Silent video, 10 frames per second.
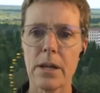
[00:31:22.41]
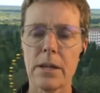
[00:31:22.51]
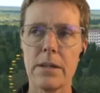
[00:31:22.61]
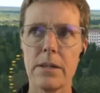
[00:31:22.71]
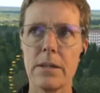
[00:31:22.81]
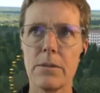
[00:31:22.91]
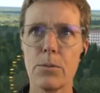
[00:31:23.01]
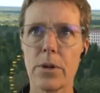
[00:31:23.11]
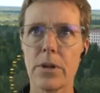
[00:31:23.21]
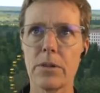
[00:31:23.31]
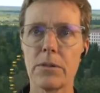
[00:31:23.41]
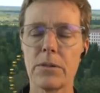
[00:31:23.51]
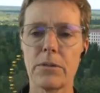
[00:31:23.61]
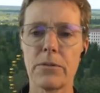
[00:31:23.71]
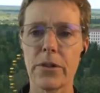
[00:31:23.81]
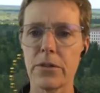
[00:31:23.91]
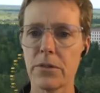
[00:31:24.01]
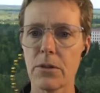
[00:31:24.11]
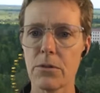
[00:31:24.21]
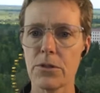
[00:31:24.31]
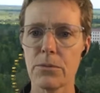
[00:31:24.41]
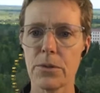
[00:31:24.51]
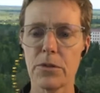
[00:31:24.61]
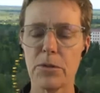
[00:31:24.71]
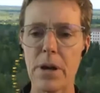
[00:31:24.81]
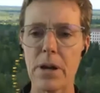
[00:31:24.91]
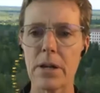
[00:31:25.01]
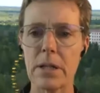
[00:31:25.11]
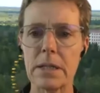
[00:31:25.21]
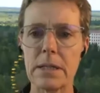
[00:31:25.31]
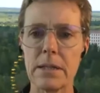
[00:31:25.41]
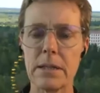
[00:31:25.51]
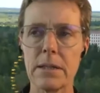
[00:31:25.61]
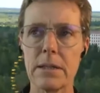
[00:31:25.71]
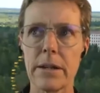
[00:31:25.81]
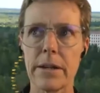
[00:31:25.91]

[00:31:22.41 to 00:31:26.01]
He was very slow to respond. He